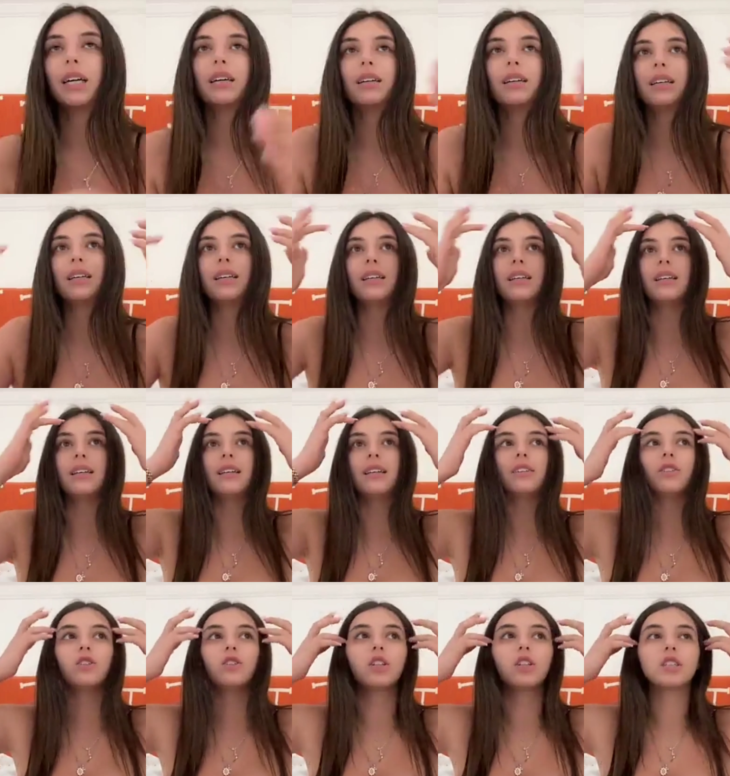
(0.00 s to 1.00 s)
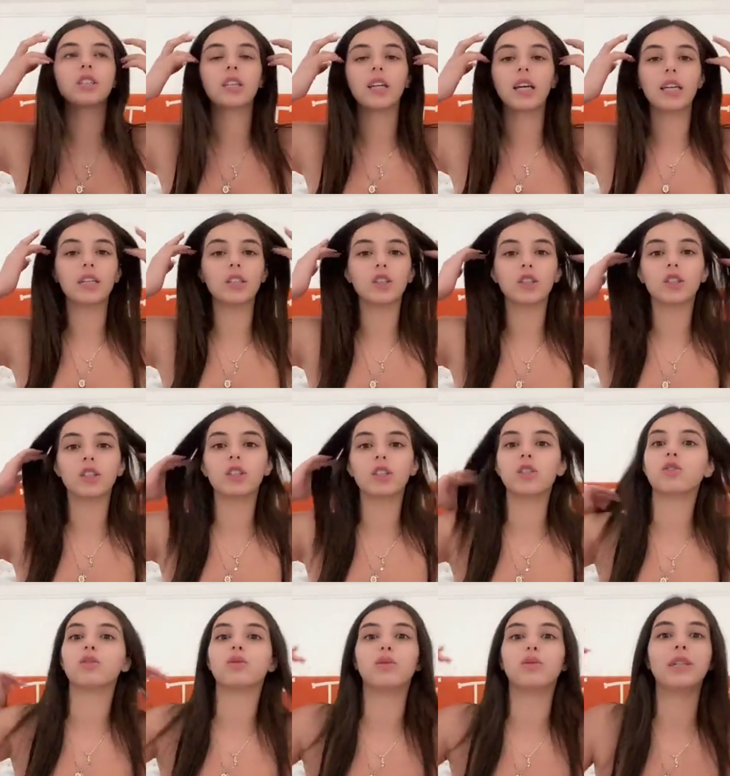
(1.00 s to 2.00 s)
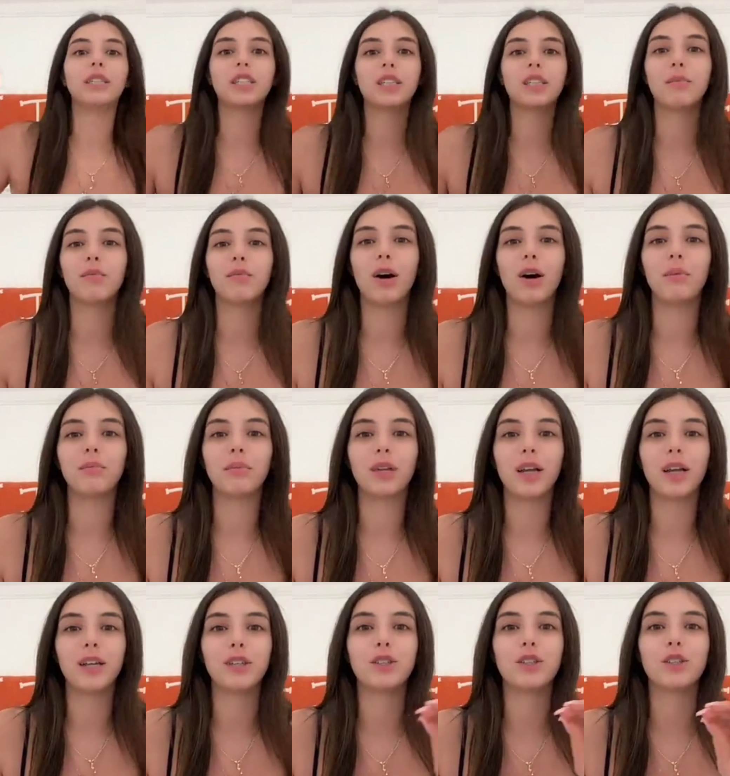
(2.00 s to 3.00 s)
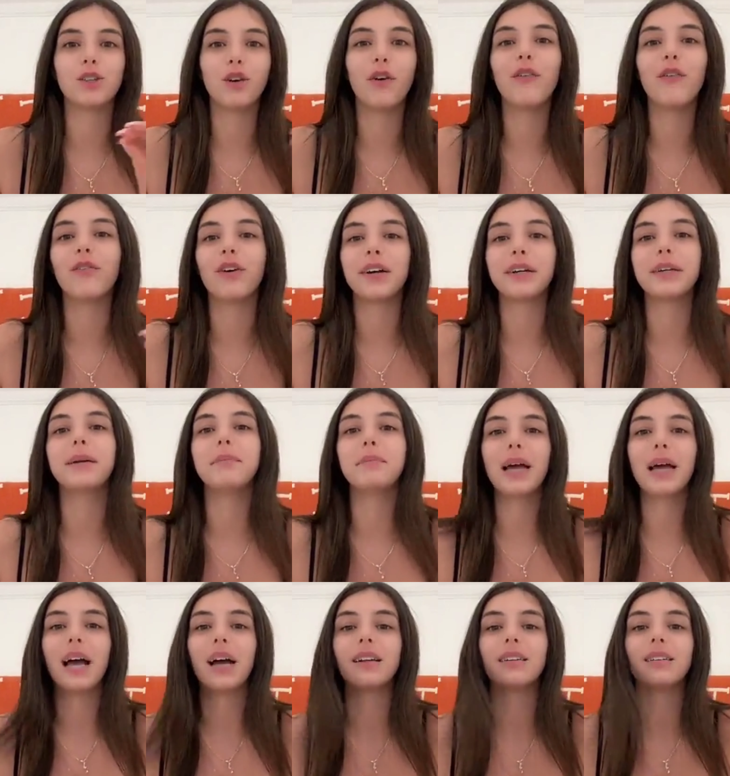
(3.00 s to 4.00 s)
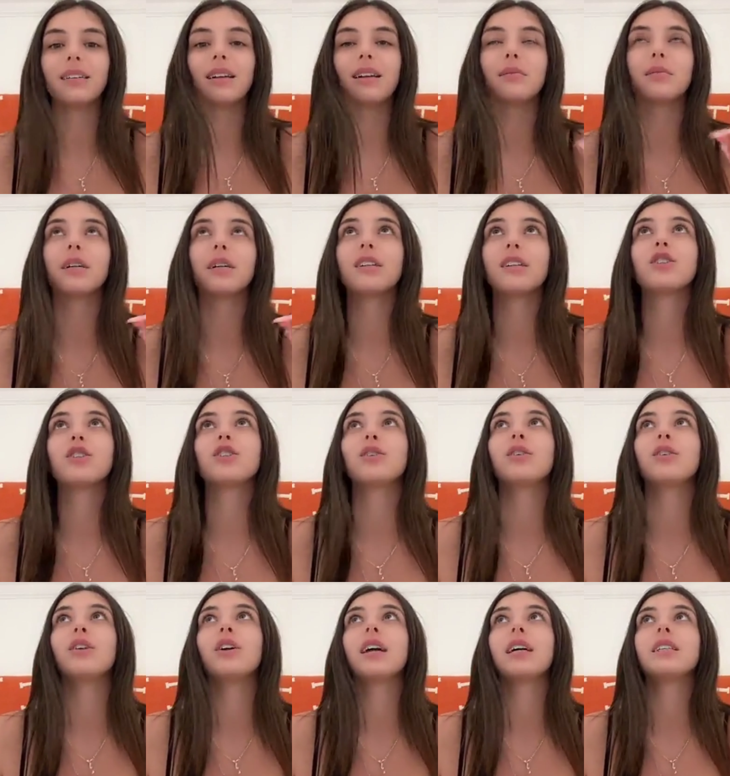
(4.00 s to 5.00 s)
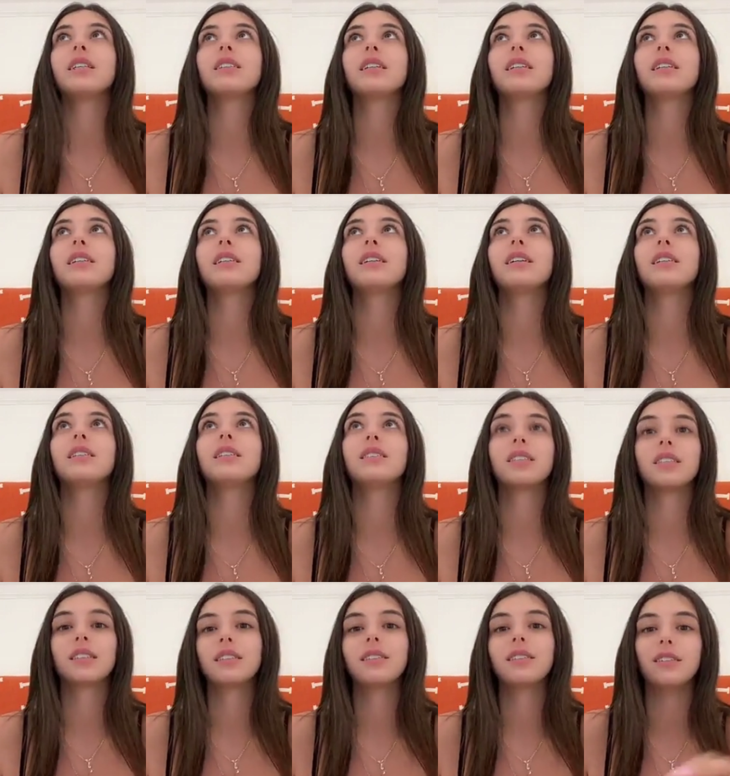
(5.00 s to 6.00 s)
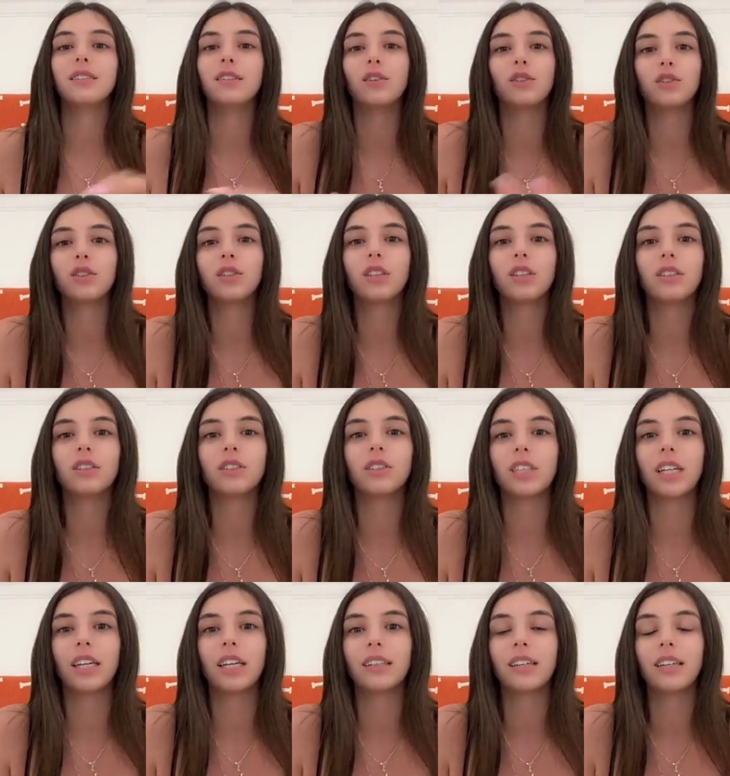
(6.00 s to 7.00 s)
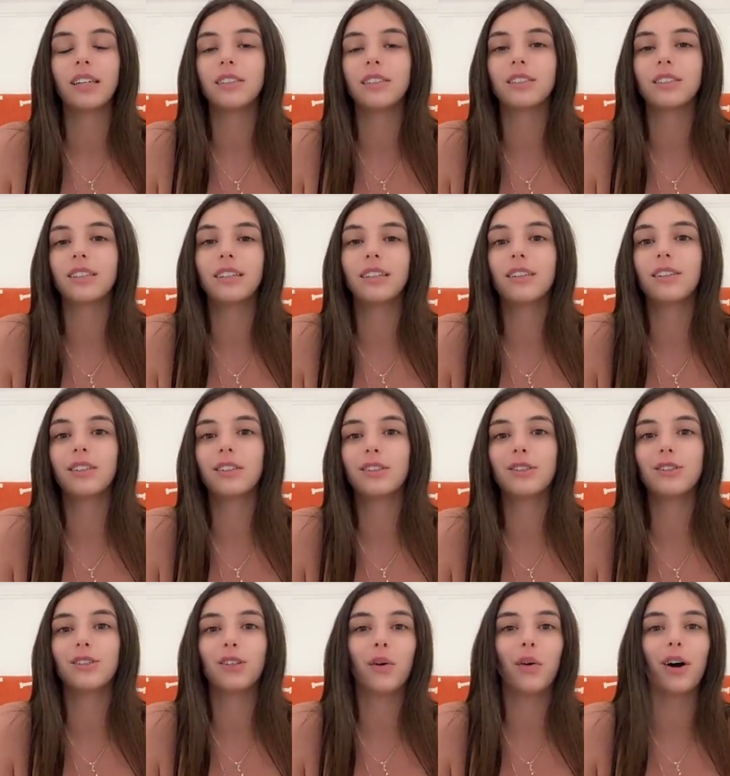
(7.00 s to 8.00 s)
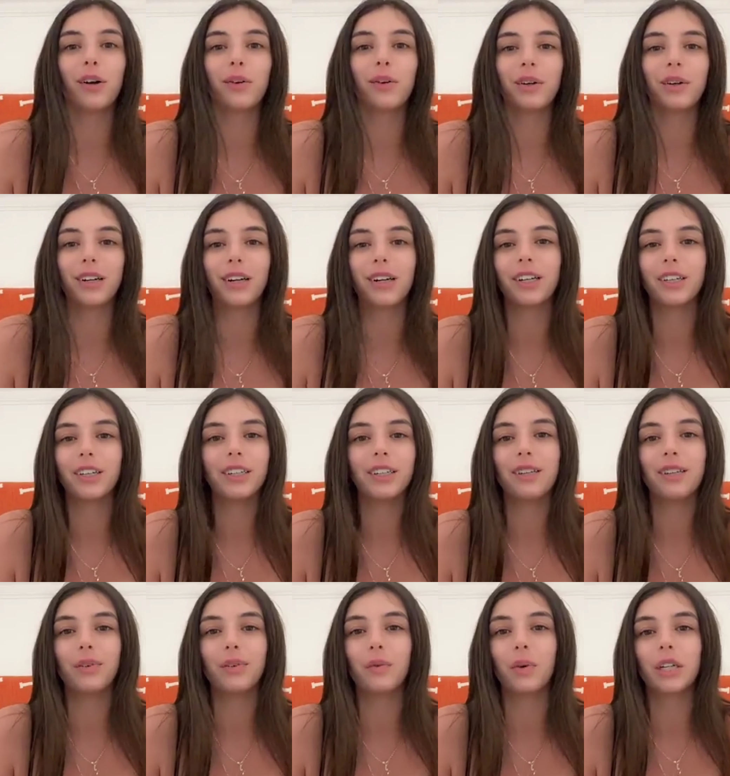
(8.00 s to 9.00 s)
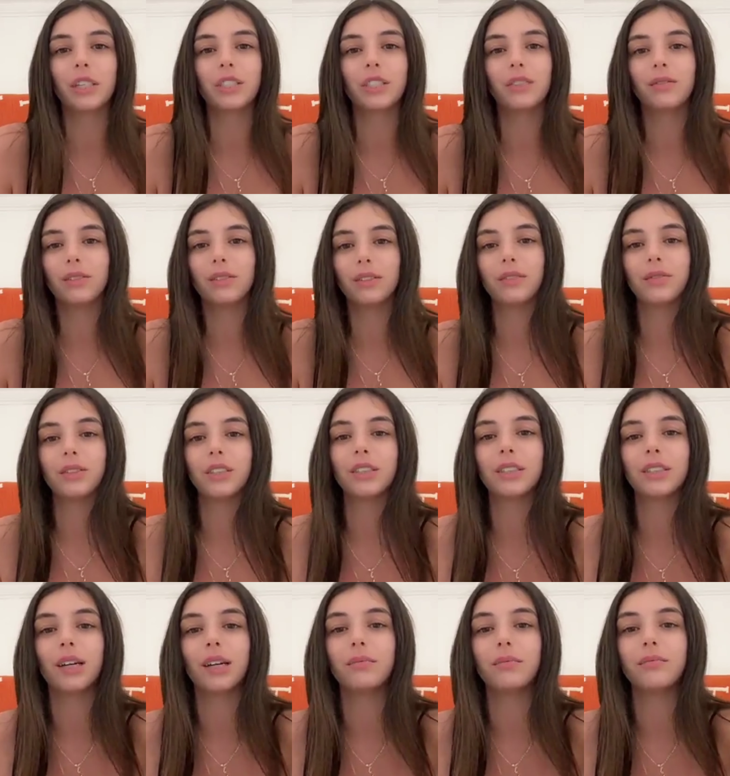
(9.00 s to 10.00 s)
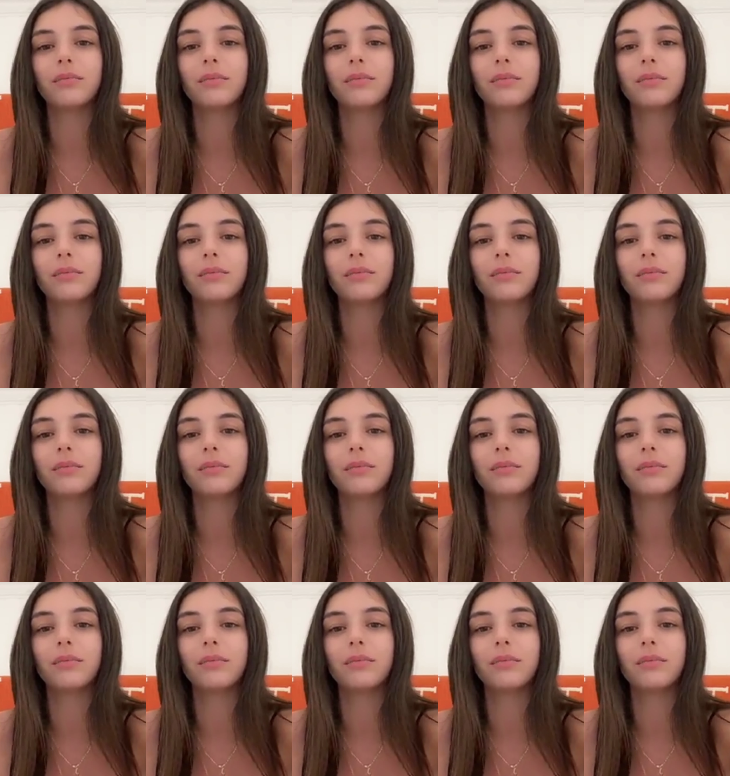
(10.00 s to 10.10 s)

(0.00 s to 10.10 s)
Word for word: He just like treats the mom like so fucking bad. And I'm going to show you guys and it's you'll just understand like it's literally so awkward. I couldn't even watch it for the first time.